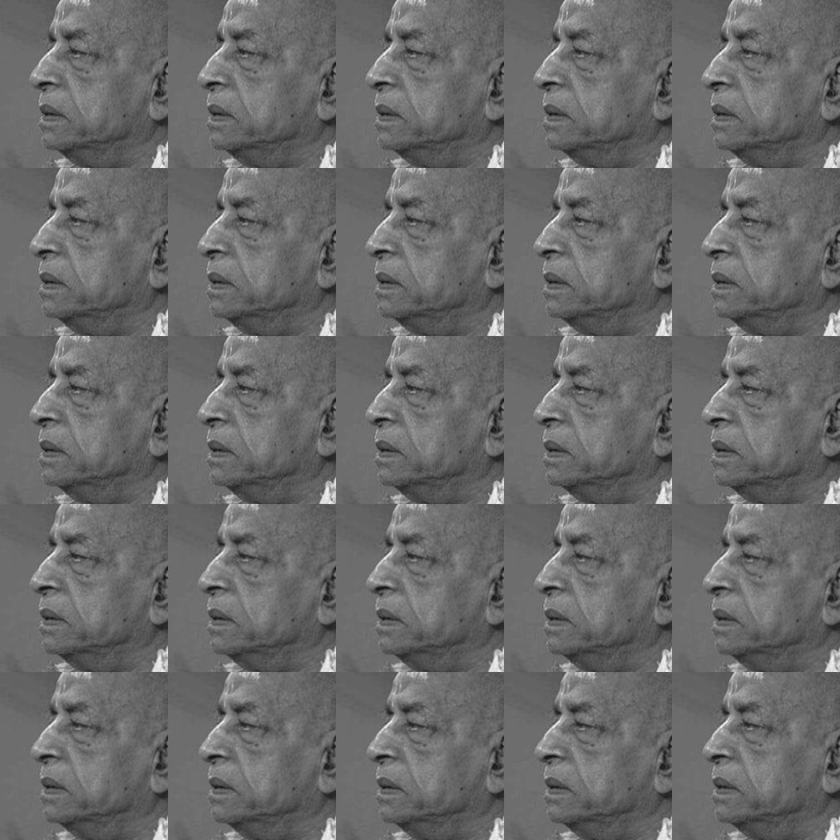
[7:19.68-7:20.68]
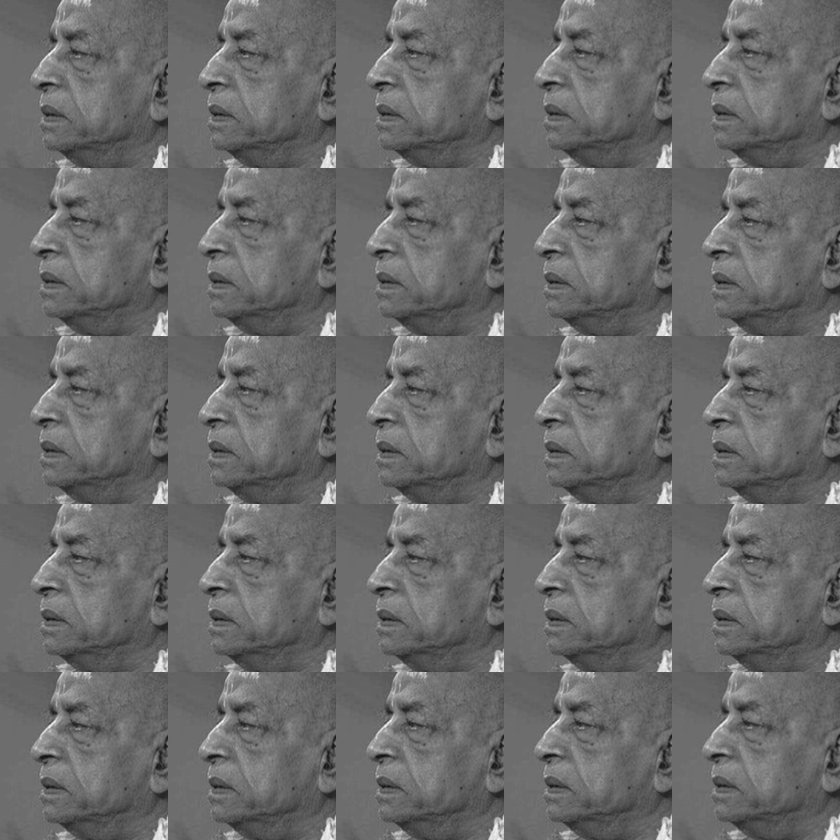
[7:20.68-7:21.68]

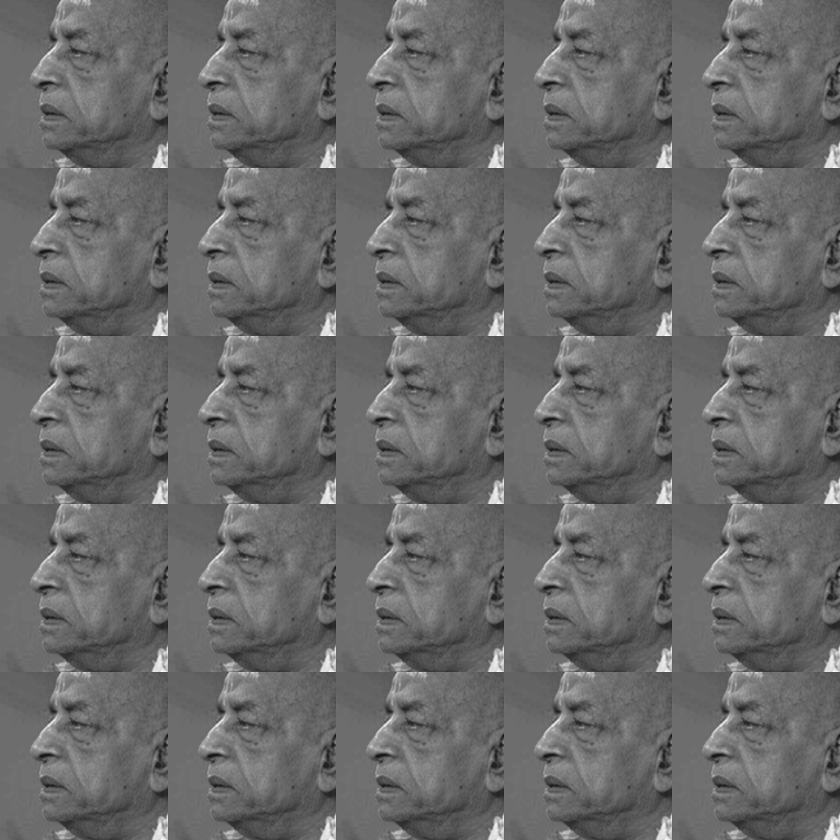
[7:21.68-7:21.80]
[no speech]